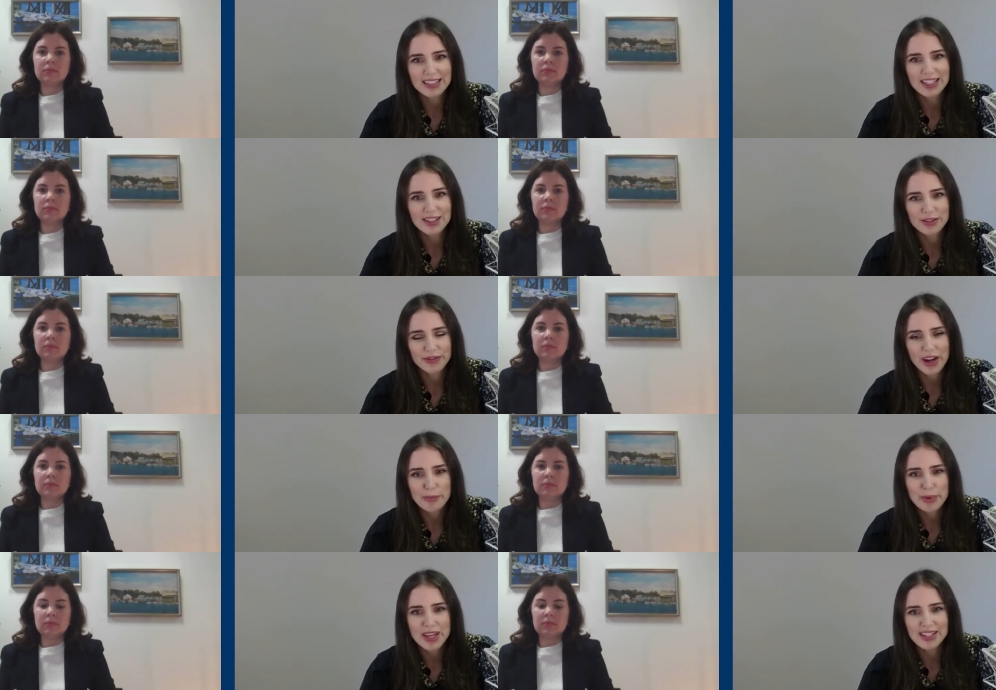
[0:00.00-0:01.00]
Speaker 1: and sort of
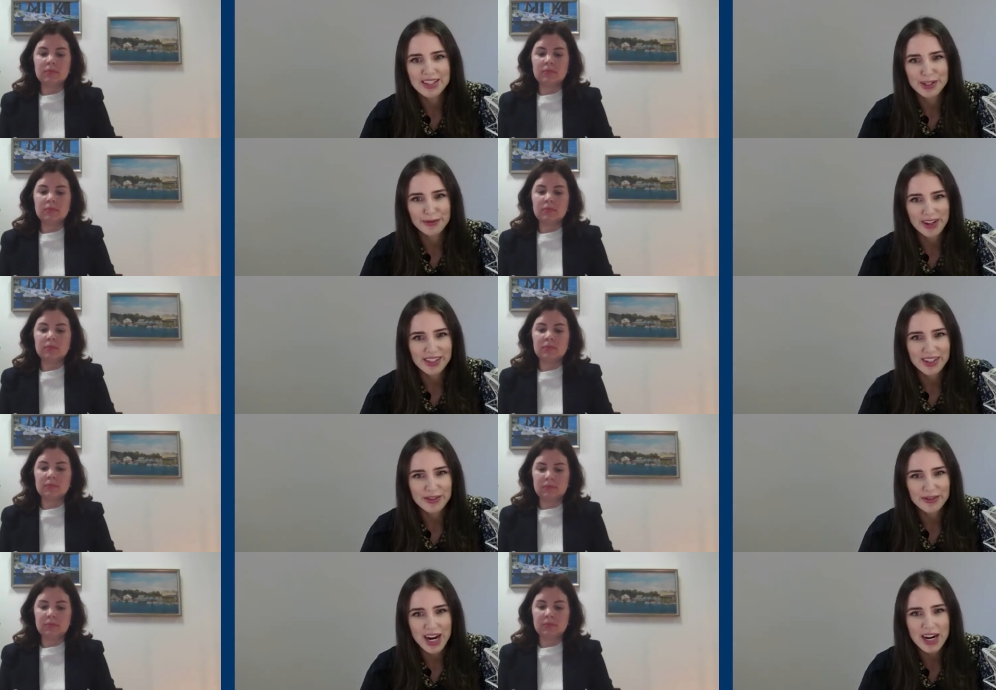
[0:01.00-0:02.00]
IP as a
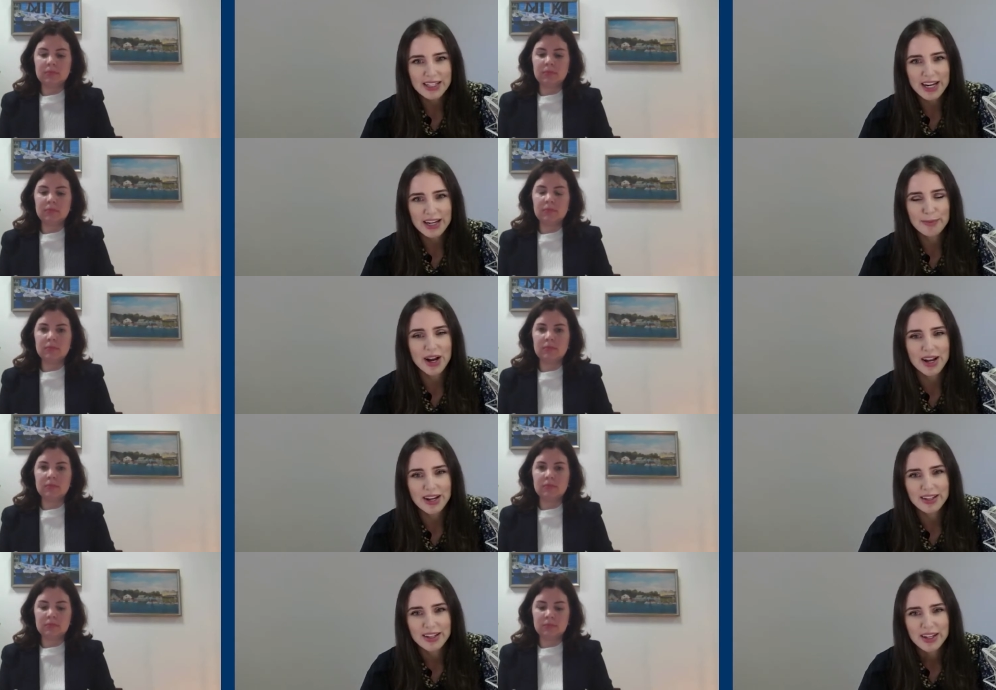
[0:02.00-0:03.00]
defensive tactic,
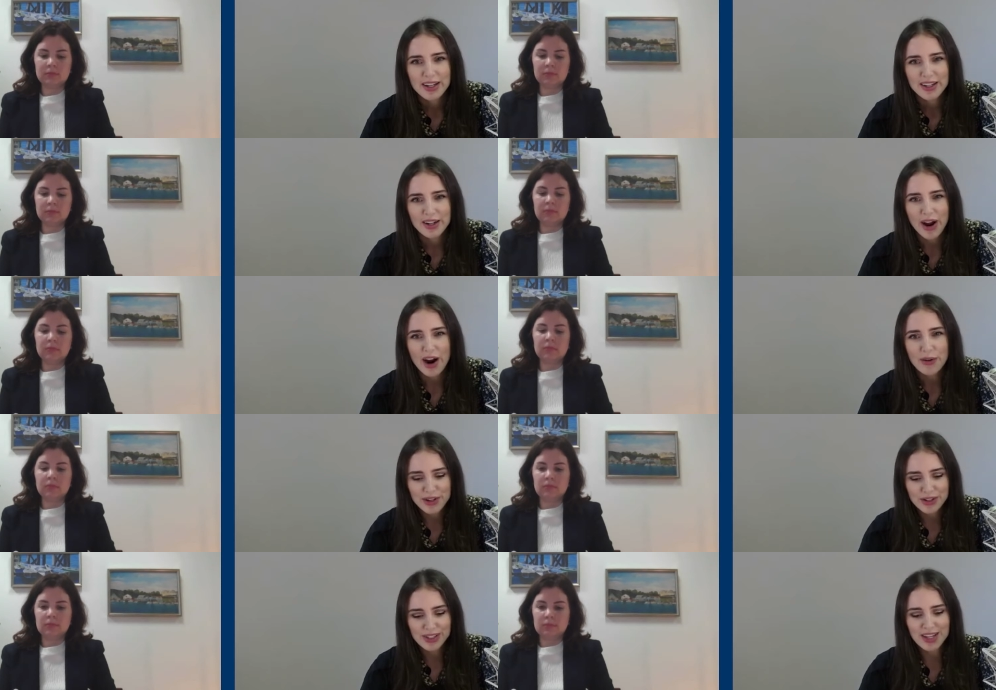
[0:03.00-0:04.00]
but you know, how are
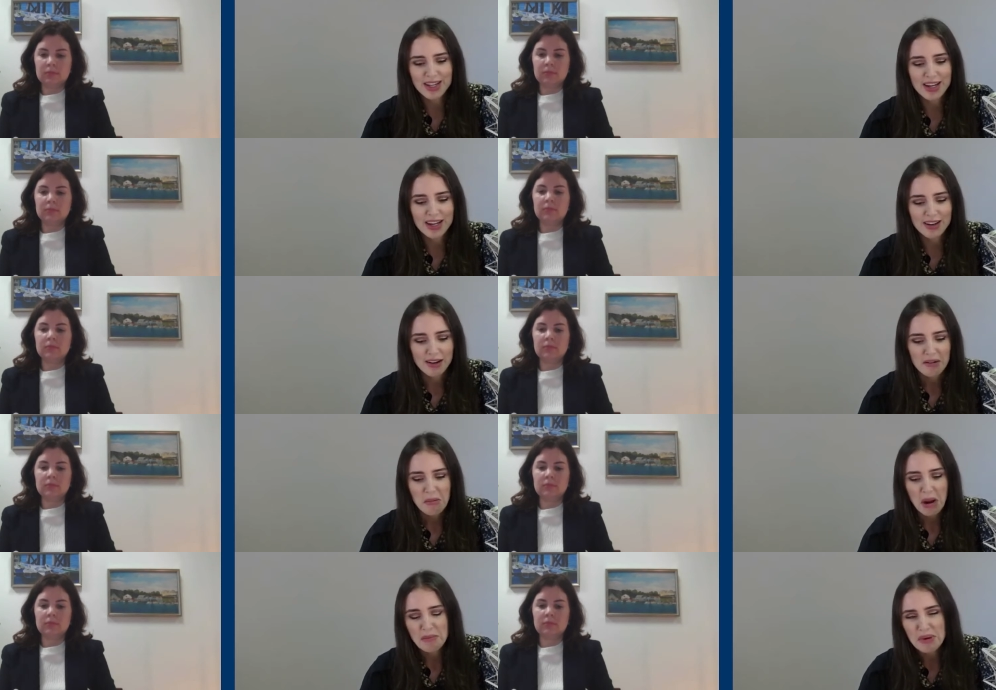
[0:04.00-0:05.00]
you seeing
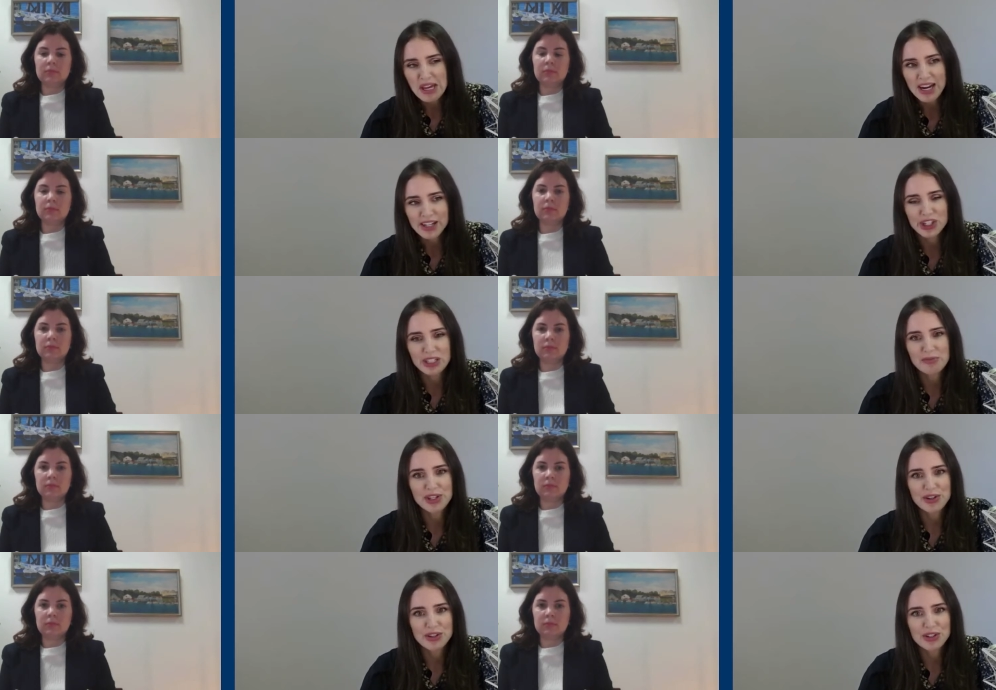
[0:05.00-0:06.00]
IP actually be
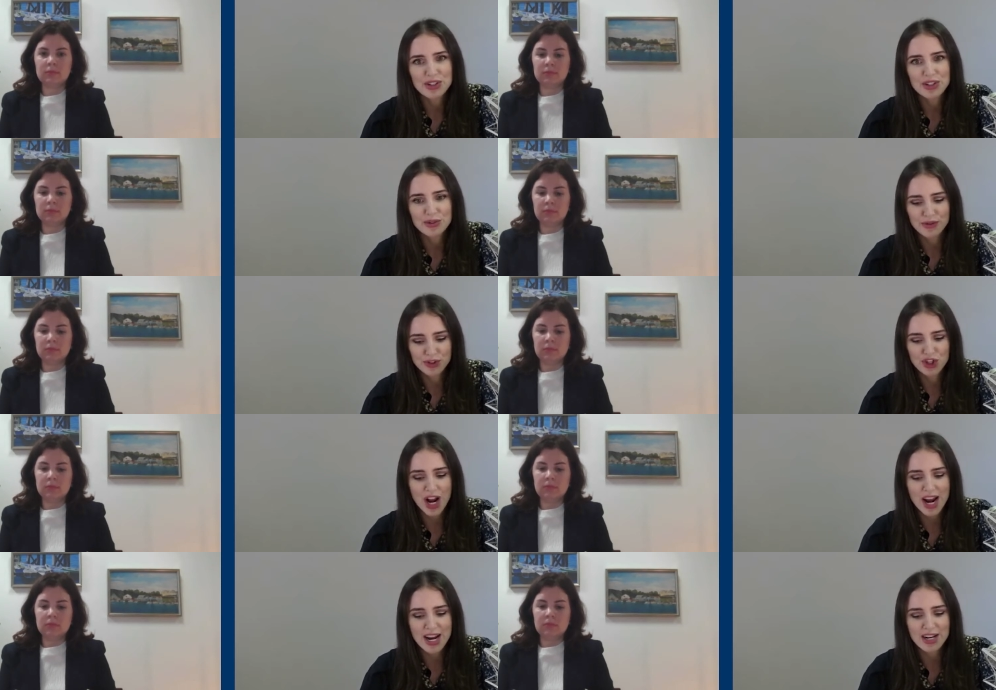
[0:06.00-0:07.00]
used to sort of
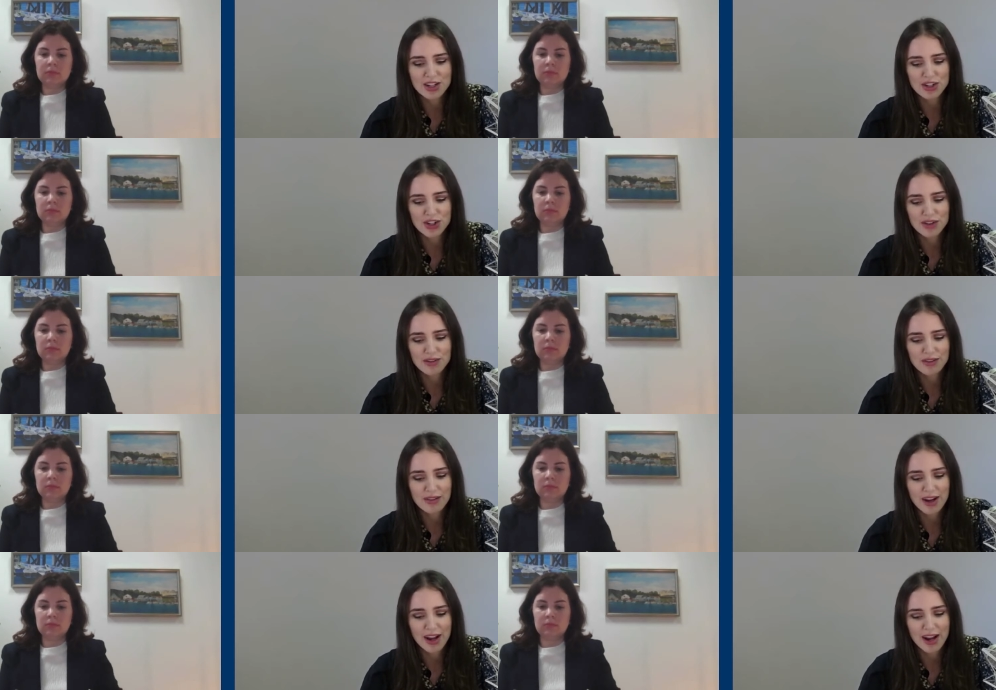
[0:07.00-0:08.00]
change,
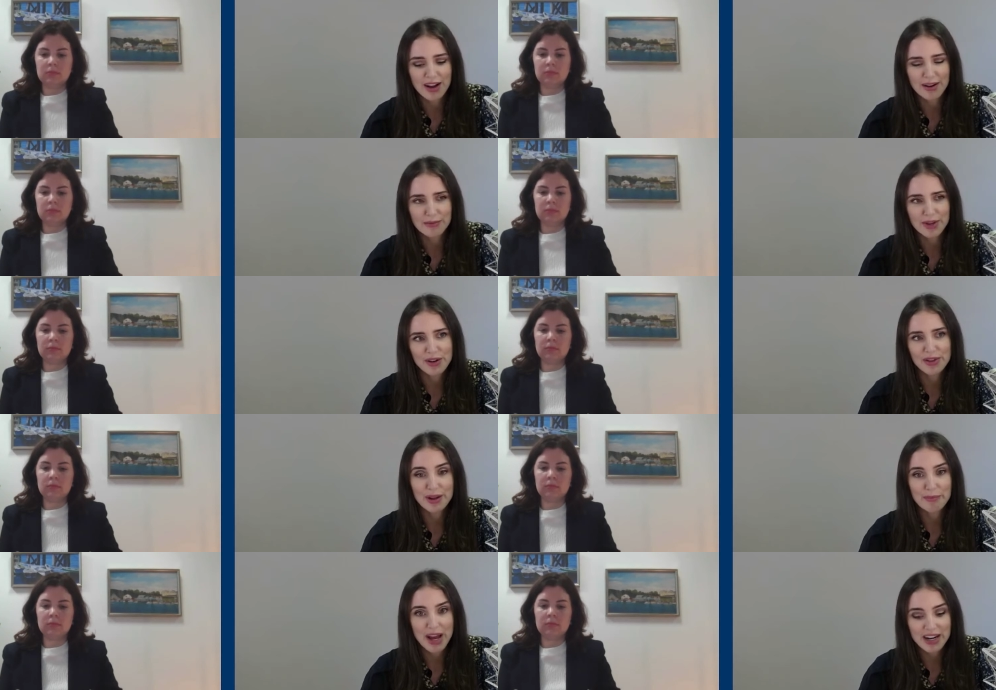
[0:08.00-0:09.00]
uh, you know, the
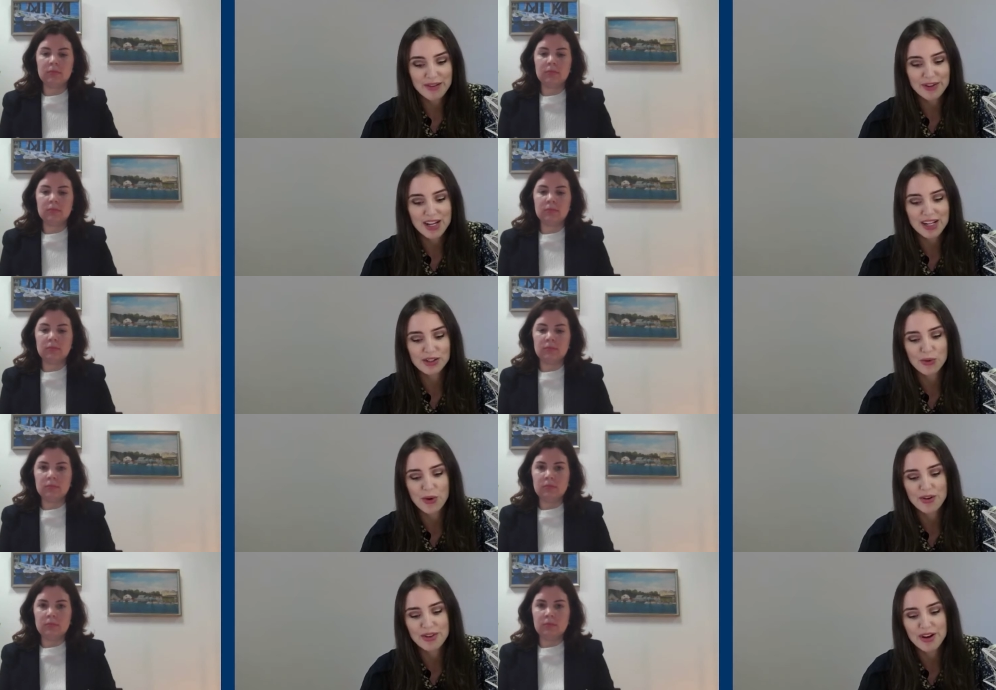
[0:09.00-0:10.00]
competitiveness
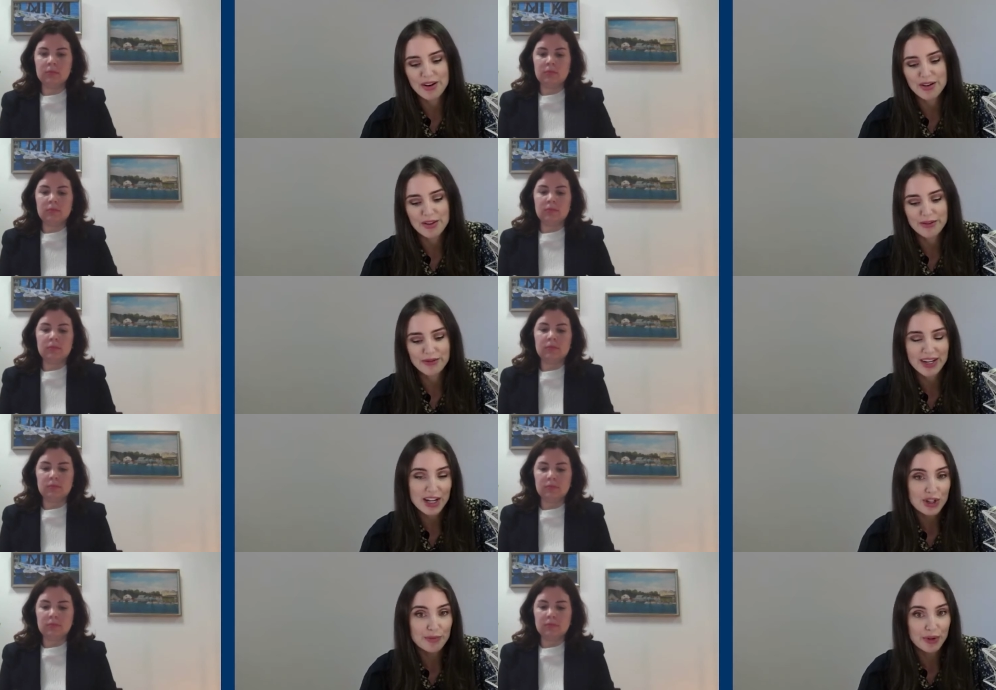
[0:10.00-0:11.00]
or the the
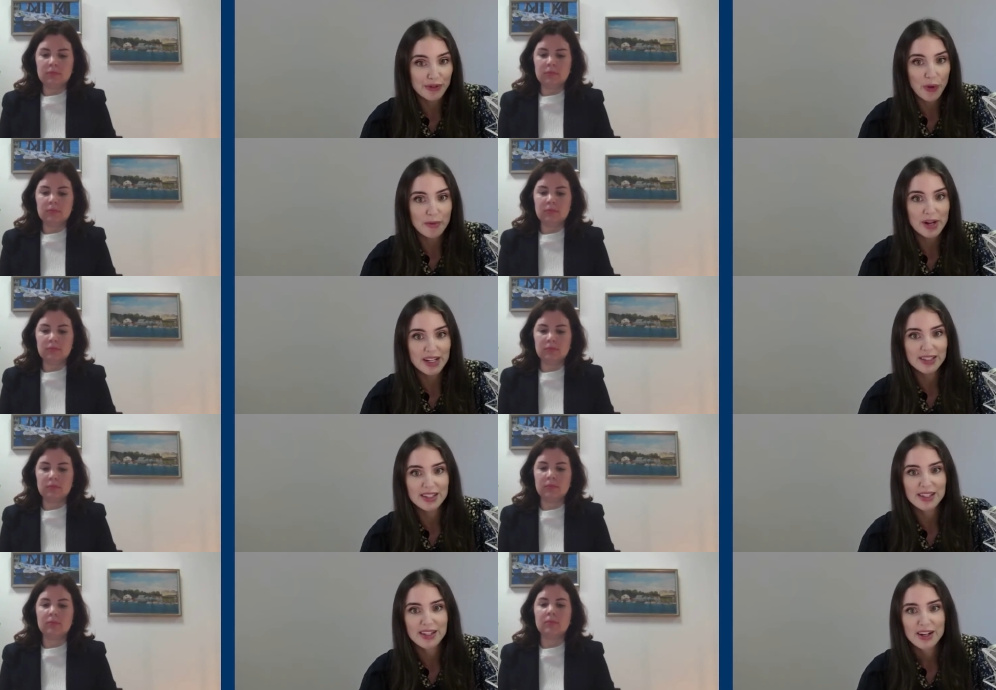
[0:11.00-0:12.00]
financial
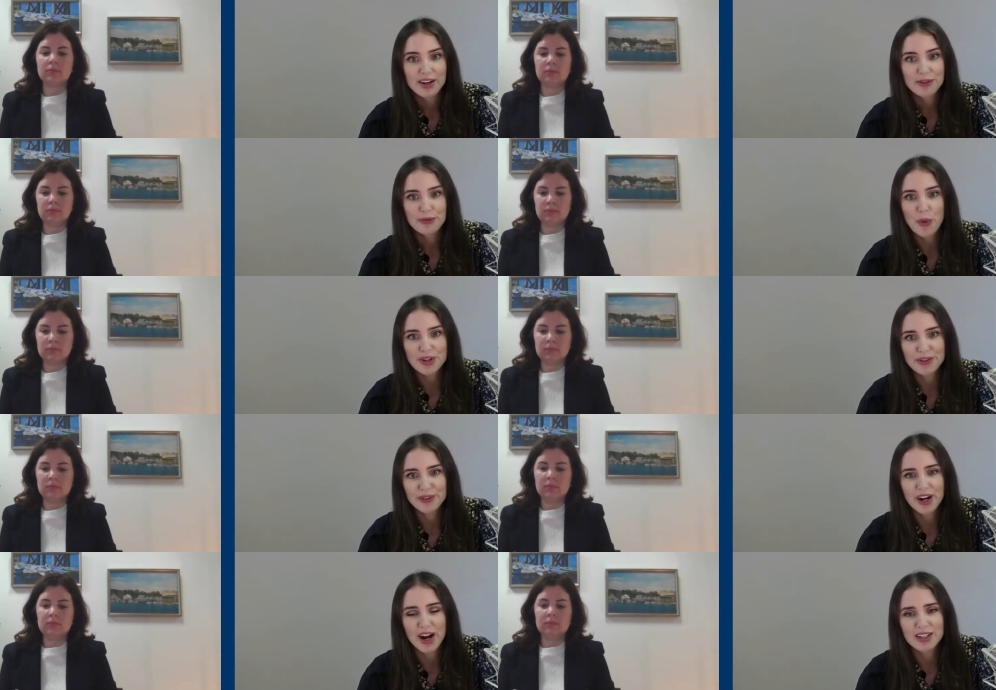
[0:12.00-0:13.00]
performance for
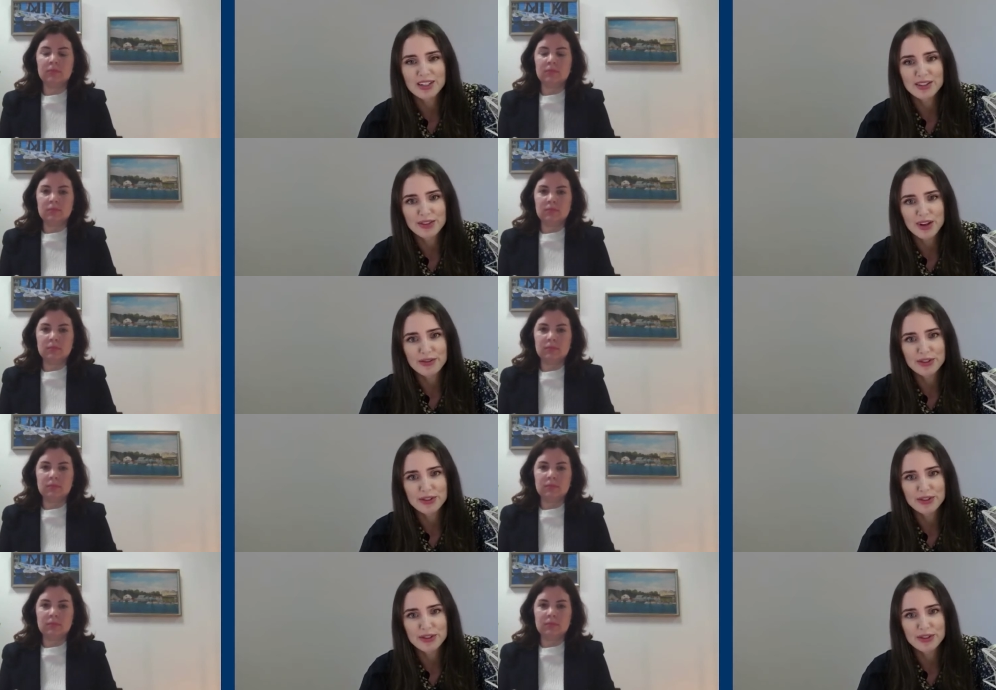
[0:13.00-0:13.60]
different kinds of, of